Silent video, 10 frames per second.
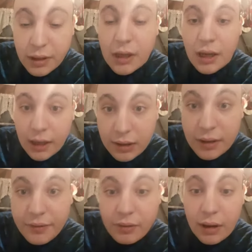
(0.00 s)
I love
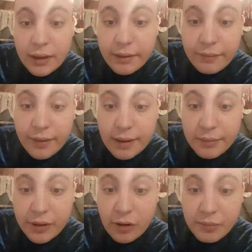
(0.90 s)
you all like family.
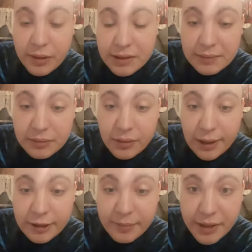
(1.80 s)
Hope y'all subscribe to
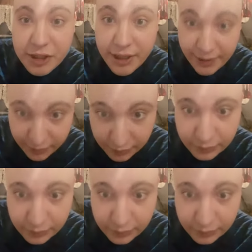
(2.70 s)
my channel.